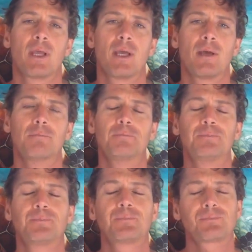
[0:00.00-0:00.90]
And
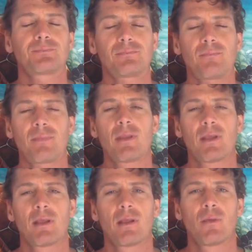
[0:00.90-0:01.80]

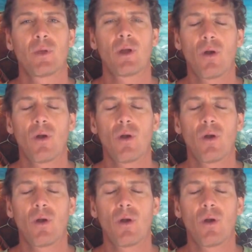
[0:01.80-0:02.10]
we